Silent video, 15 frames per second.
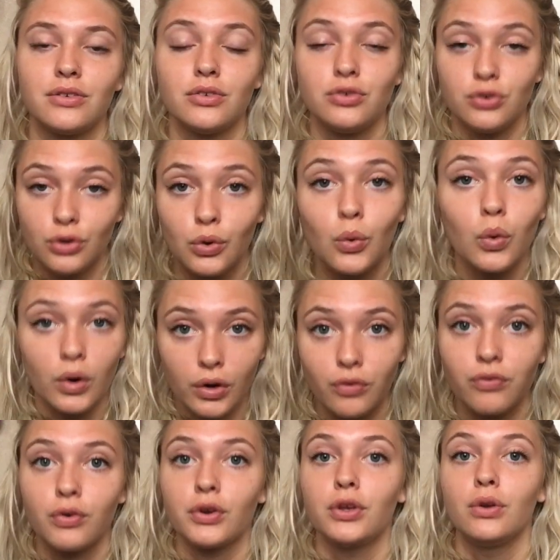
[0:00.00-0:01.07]
do work
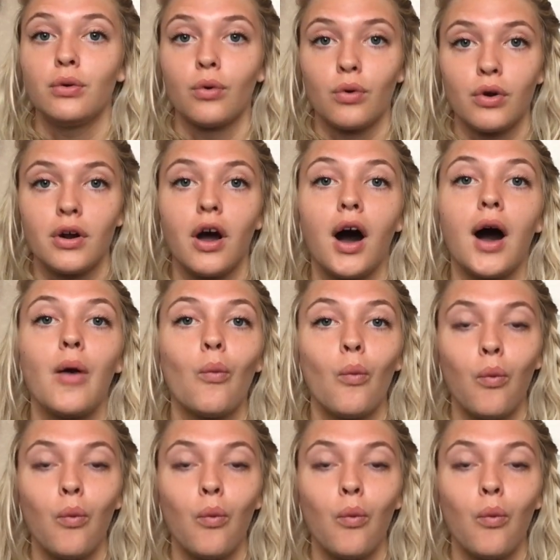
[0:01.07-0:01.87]
for you or not,